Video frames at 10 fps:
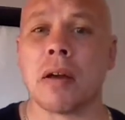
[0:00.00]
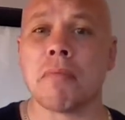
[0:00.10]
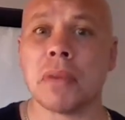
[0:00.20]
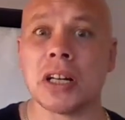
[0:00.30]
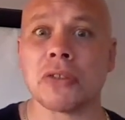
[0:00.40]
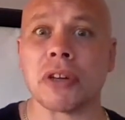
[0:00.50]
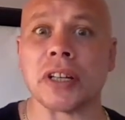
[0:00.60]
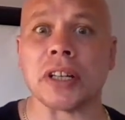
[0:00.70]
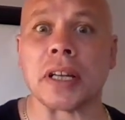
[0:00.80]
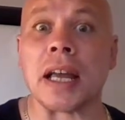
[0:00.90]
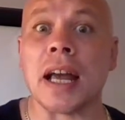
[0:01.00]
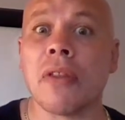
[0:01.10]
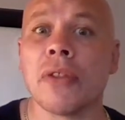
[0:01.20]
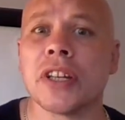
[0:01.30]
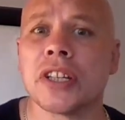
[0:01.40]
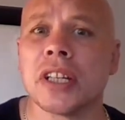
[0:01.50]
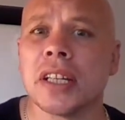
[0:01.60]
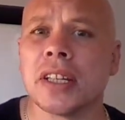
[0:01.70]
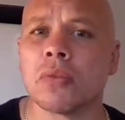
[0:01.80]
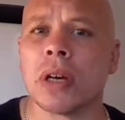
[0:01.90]
Mind reading, and this
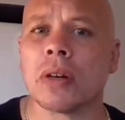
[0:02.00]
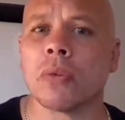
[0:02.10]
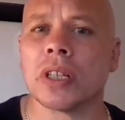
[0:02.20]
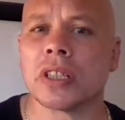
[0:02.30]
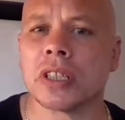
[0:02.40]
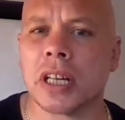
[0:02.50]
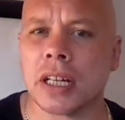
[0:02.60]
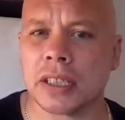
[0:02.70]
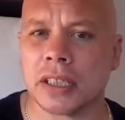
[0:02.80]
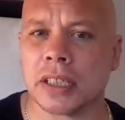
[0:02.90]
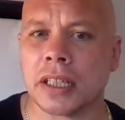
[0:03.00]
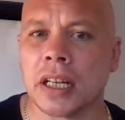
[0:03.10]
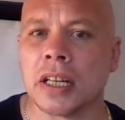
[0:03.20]
is when we're starting